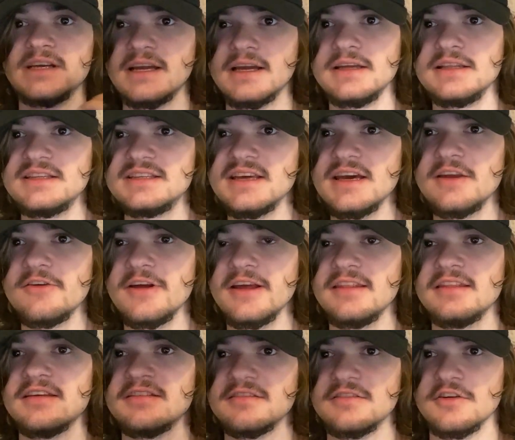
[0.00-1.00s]

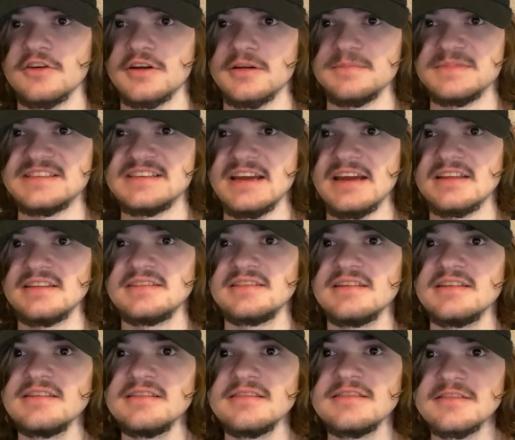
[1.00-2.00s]
Considering the
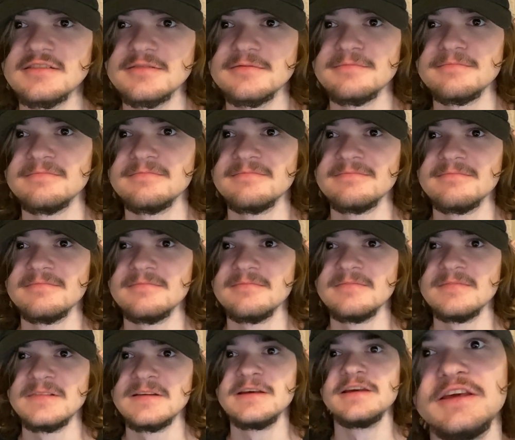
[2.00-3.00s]
circumstances,
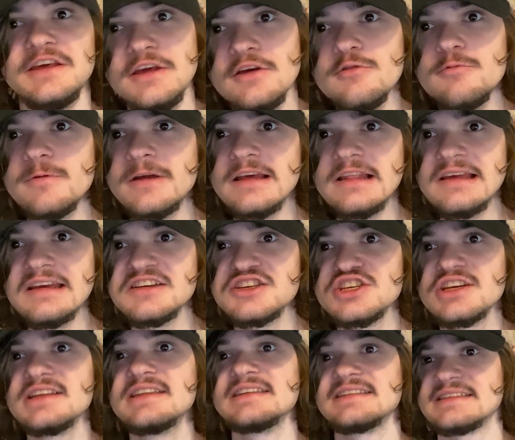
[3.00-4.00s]
you really
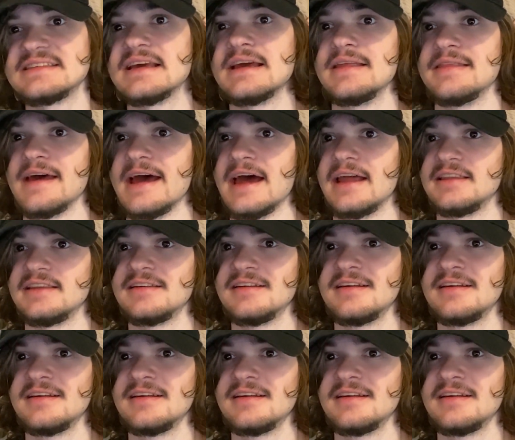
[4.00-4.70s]
shouldn't say that.